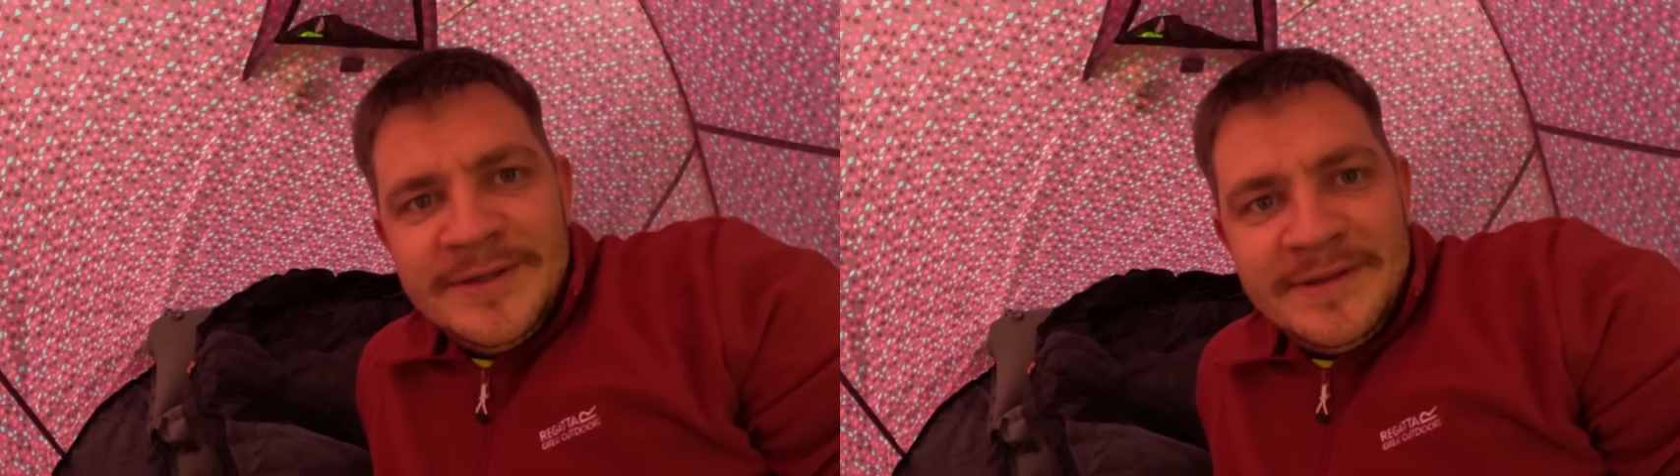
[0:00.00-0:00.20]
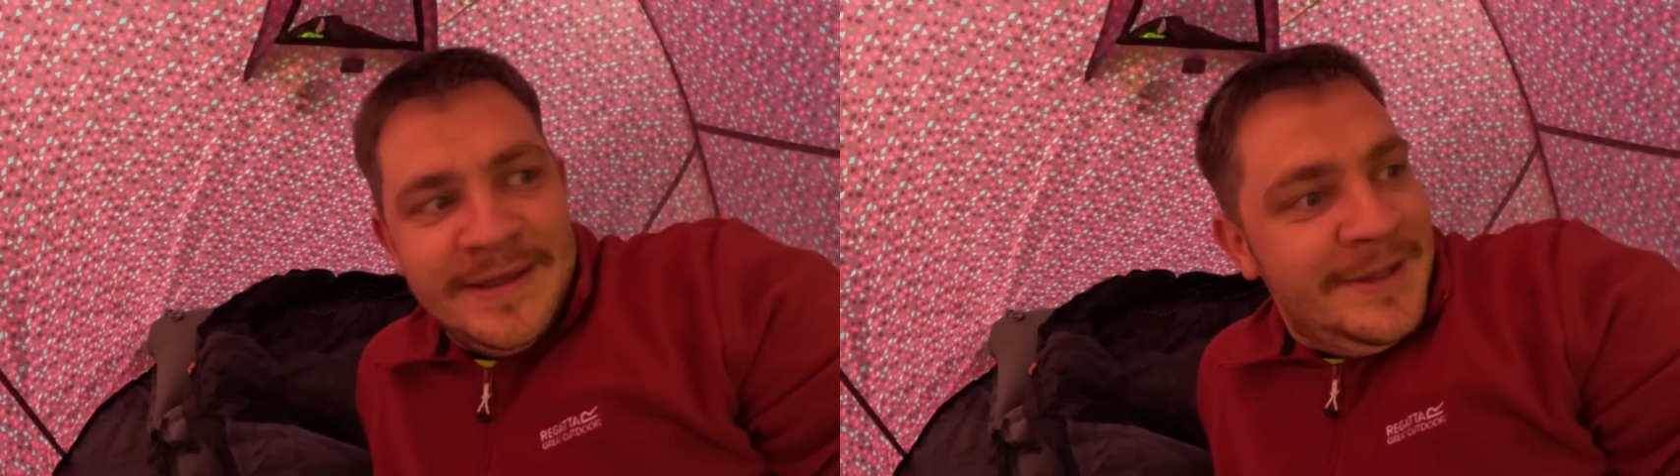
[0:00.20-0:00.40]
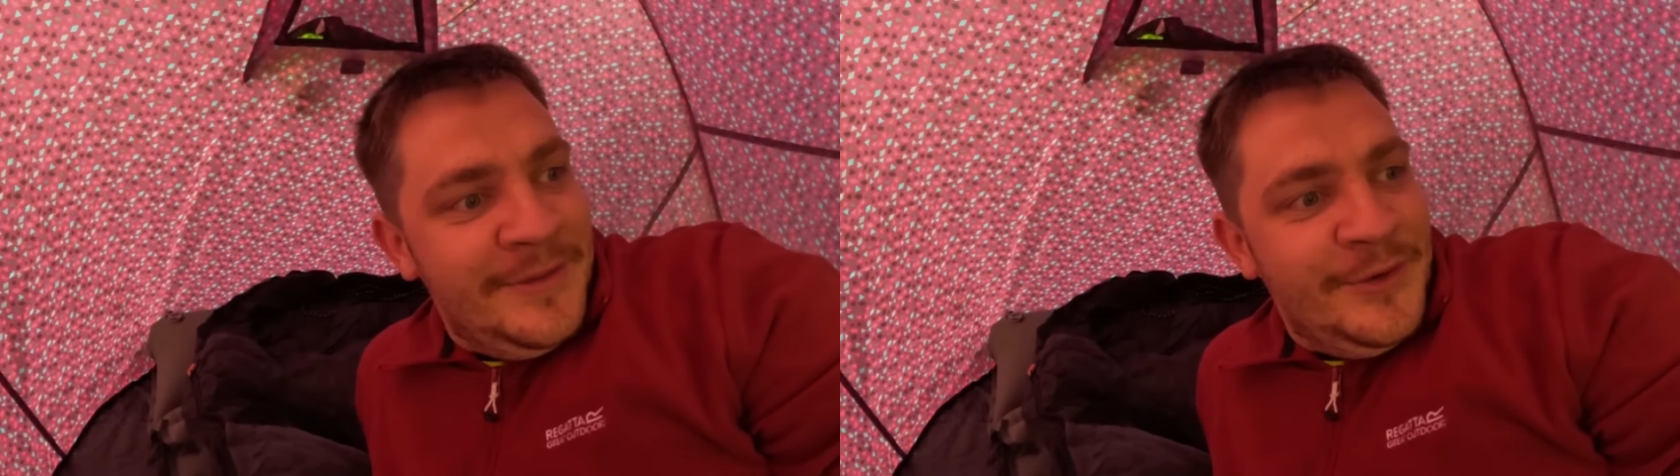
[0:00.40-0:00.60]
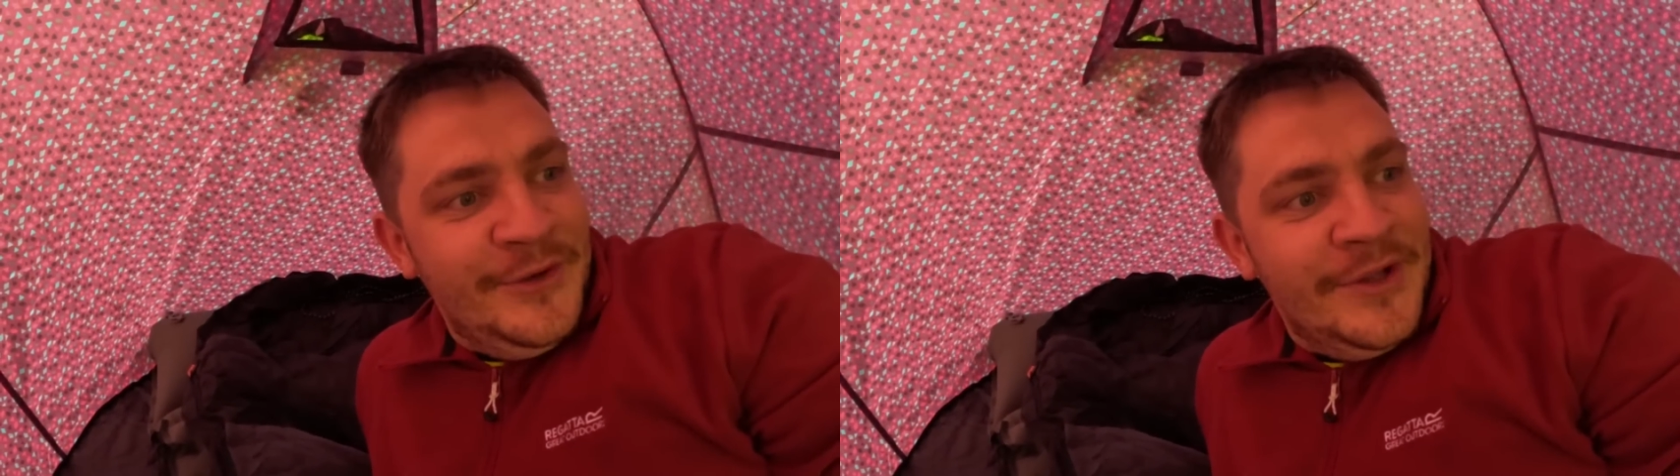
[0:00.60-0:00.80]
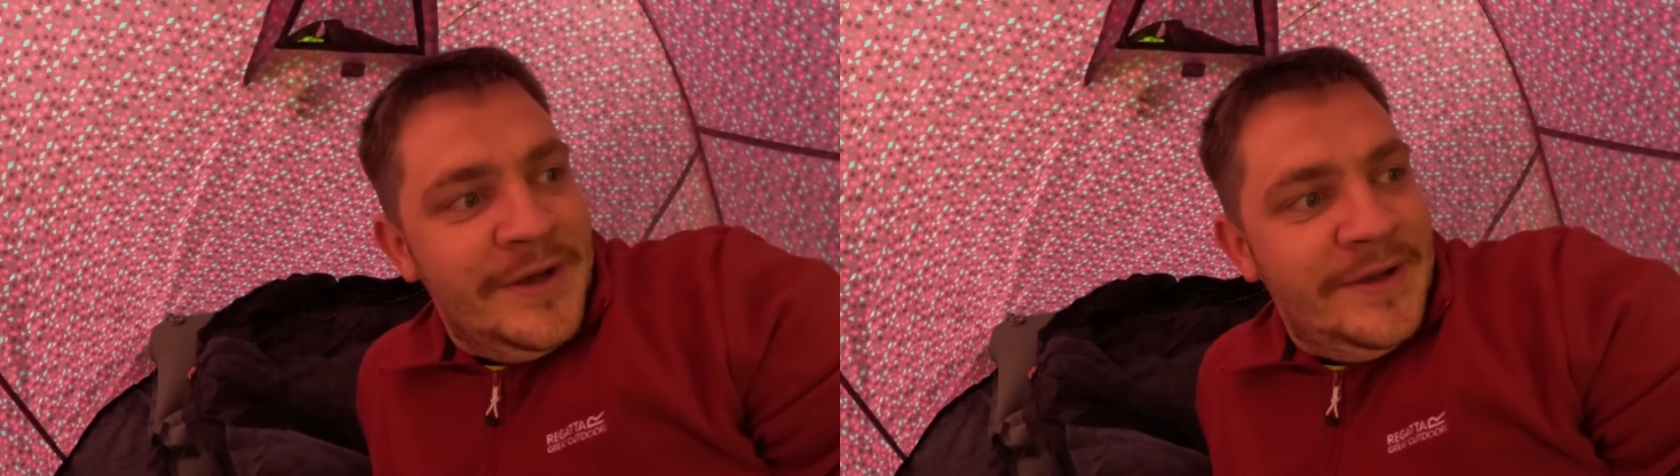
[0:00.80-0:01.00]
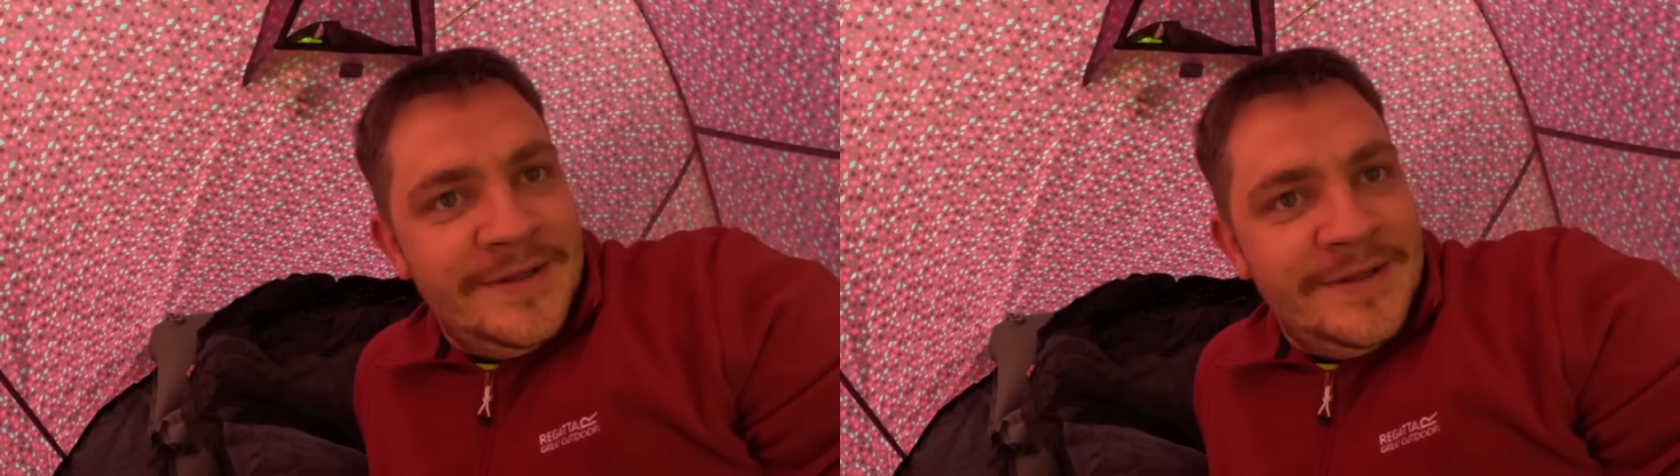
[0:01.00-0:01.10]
do you think of the colour?